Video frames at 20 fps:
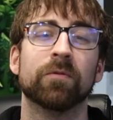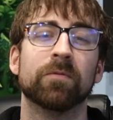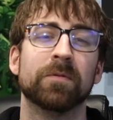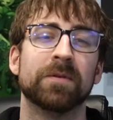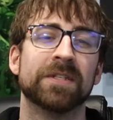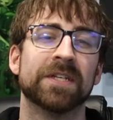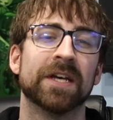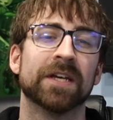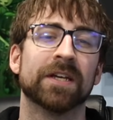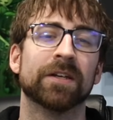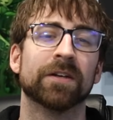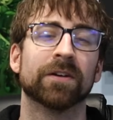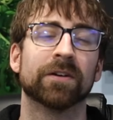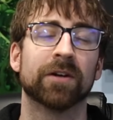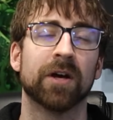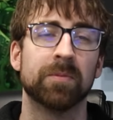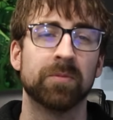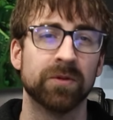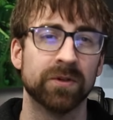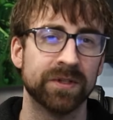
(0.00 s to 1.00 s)
will be taking a
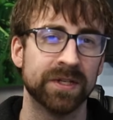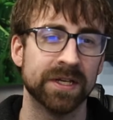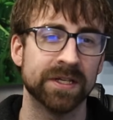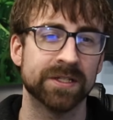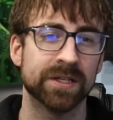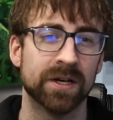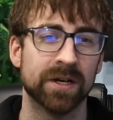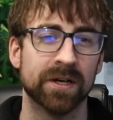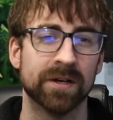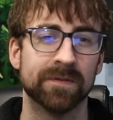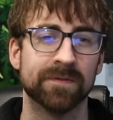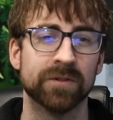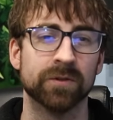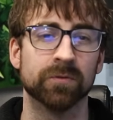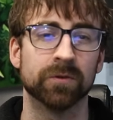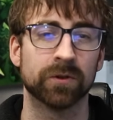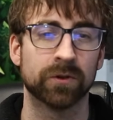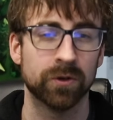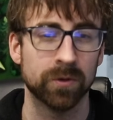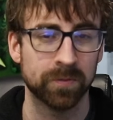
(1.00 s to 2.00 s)
couple of days off to
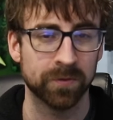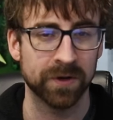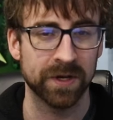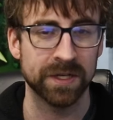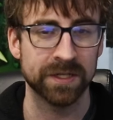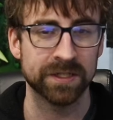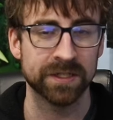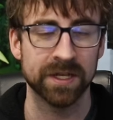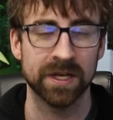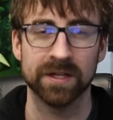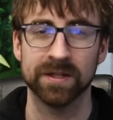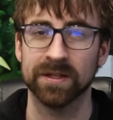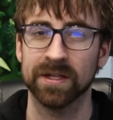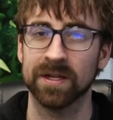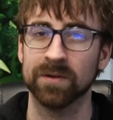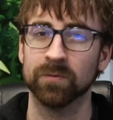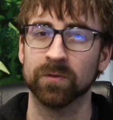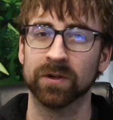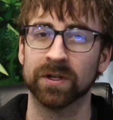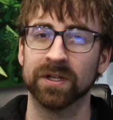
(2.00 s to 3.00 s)
recuperate, and
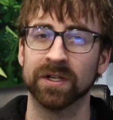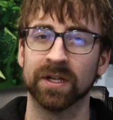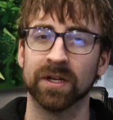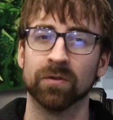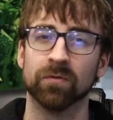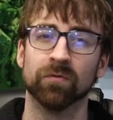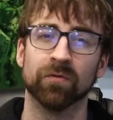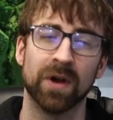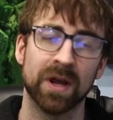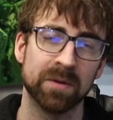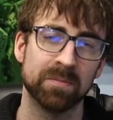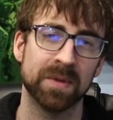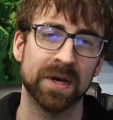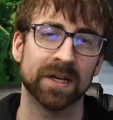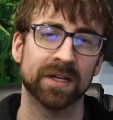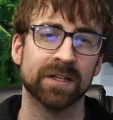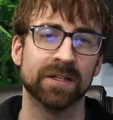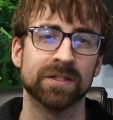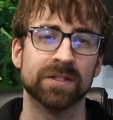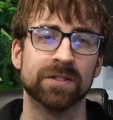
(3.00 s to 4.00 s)
then we're going to get right
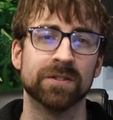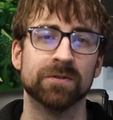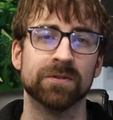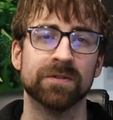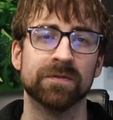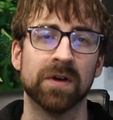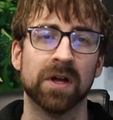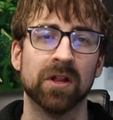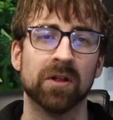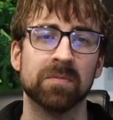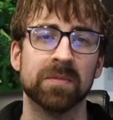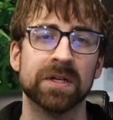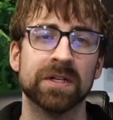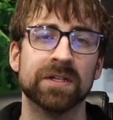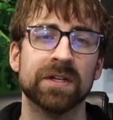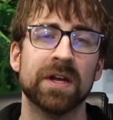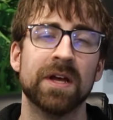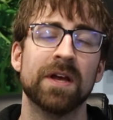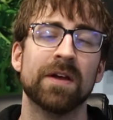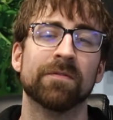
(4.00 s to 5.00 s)
back into
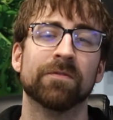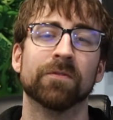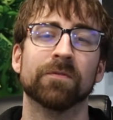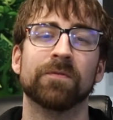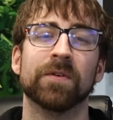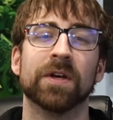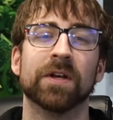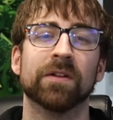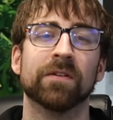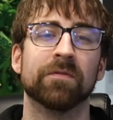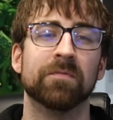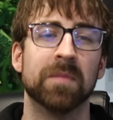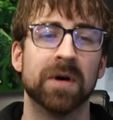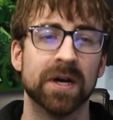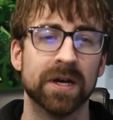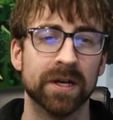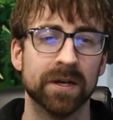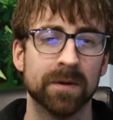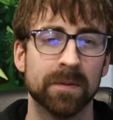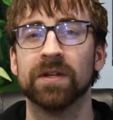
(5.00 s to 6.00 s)
development for Veil of
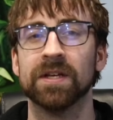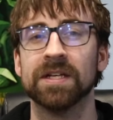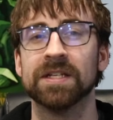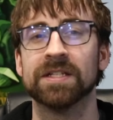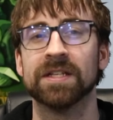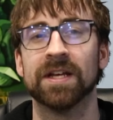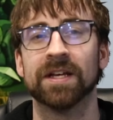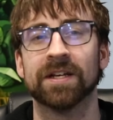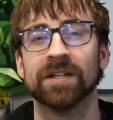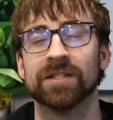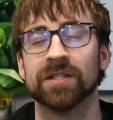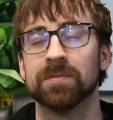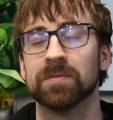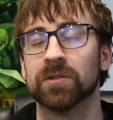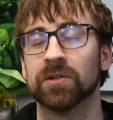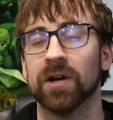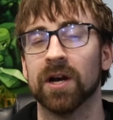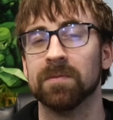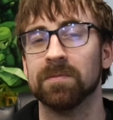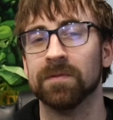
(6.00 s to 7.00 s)
Maya. Please like and
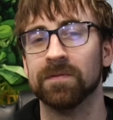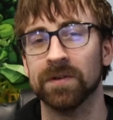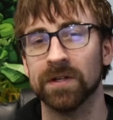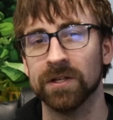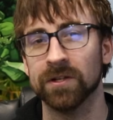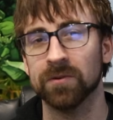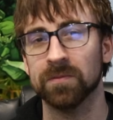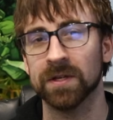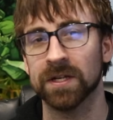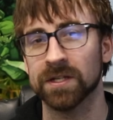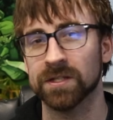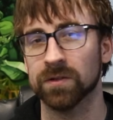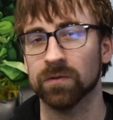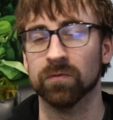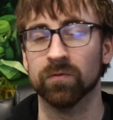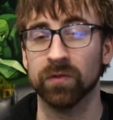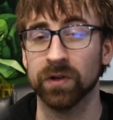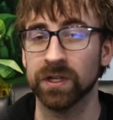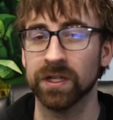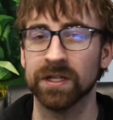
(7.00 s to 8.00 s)
subscribe the video because it
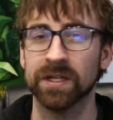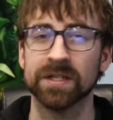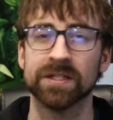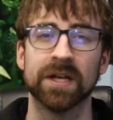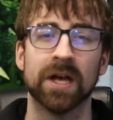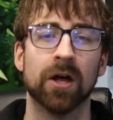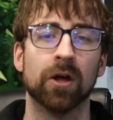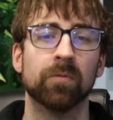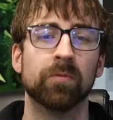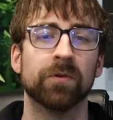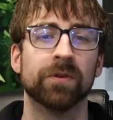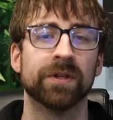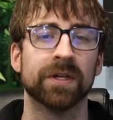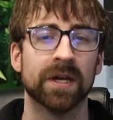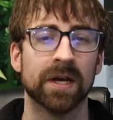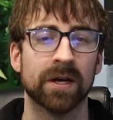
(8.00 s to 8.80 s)
really does help with the